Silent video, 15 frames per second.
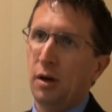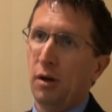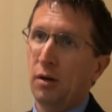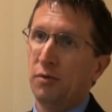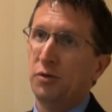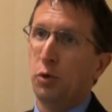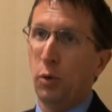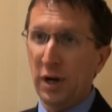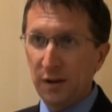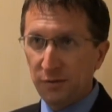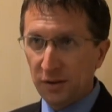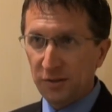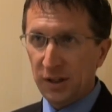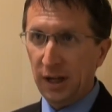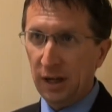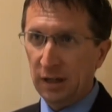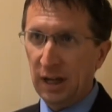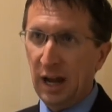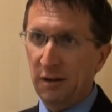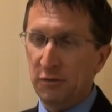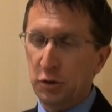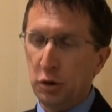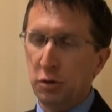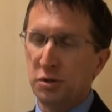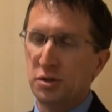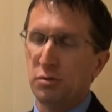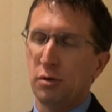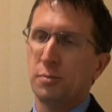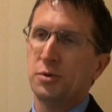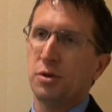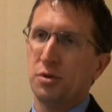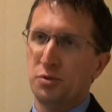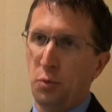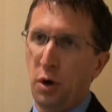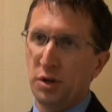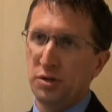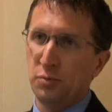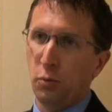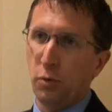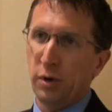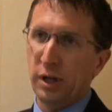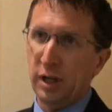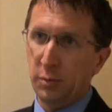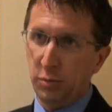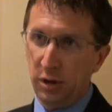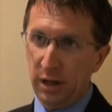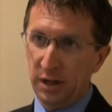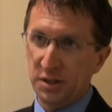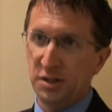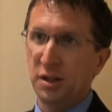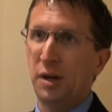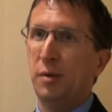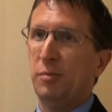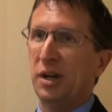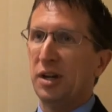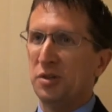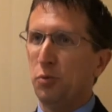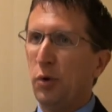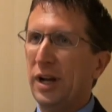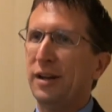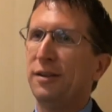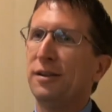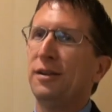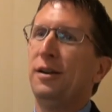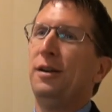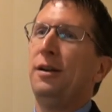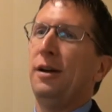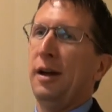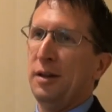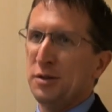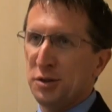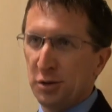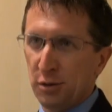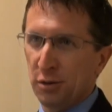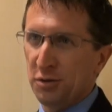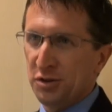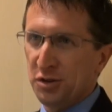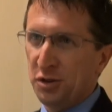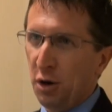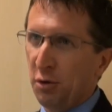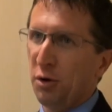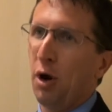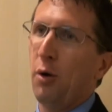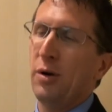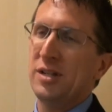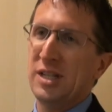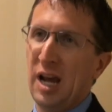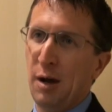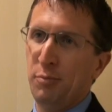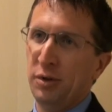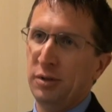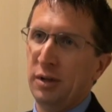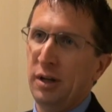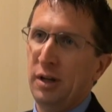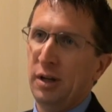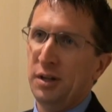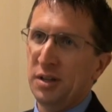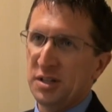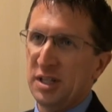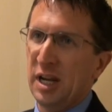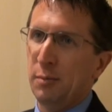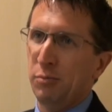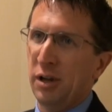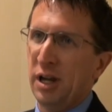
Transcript: of 2015 to have a new storm surge watch and warning in place because wind and surge don't always happen in the same